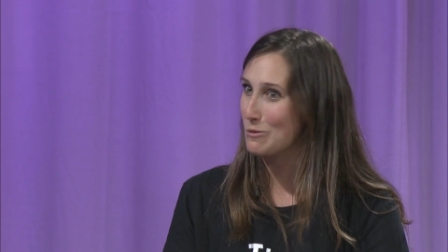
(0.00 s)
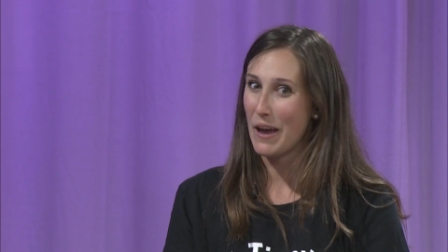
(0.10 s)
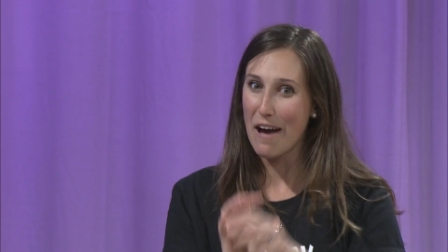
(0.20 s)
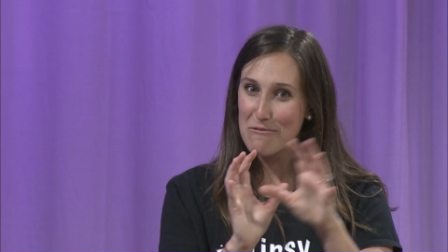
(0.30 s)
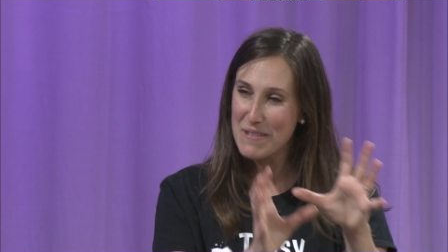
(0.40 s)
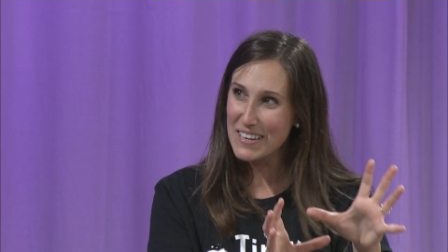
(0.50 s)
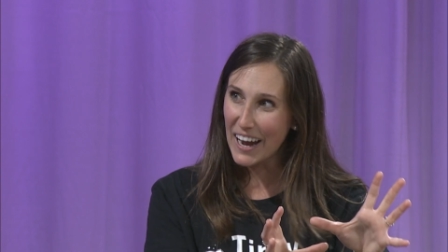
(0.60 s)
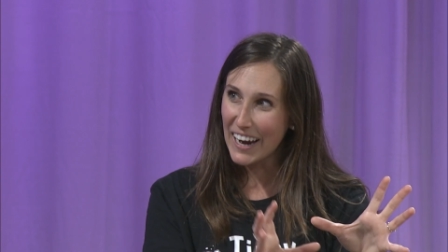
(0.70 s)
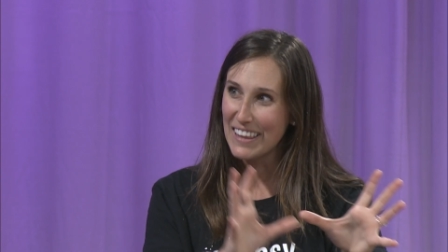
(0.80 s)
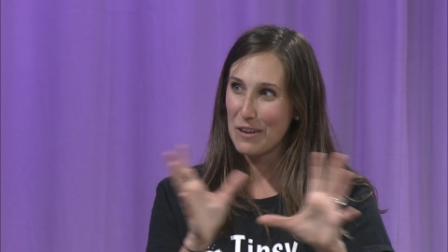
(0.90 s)
So we have them at
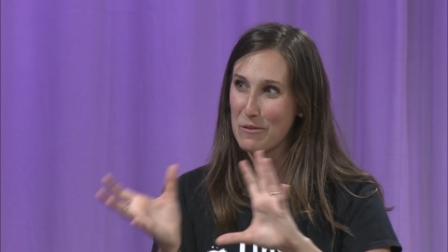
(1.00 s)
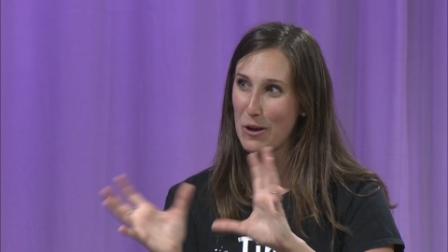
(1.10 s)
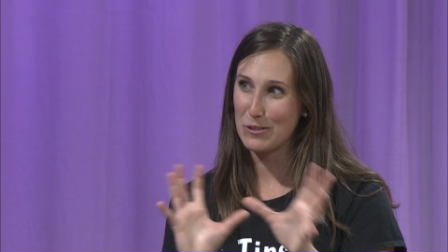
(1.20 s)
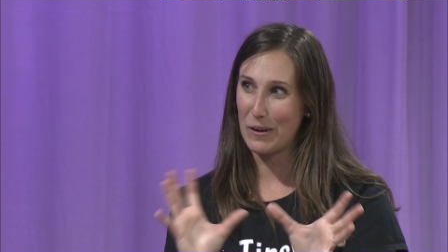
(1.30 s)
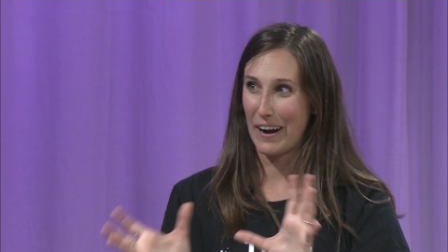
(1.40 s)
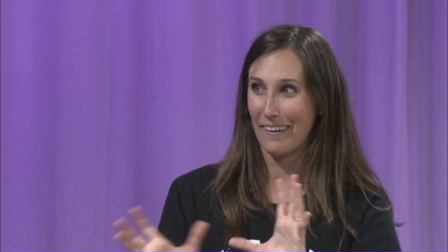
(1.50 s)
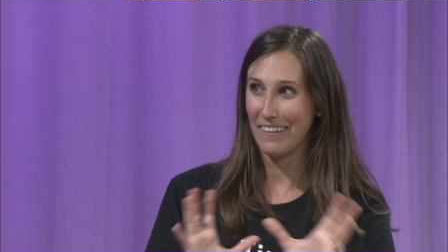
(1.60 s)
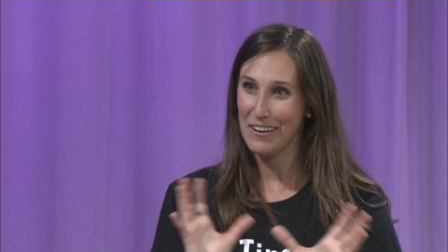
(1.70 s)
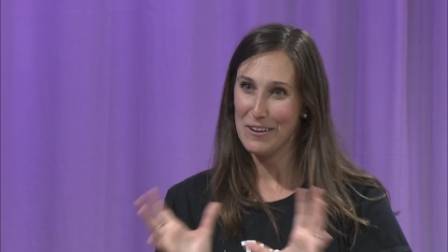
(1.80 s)
night, and then we also kind of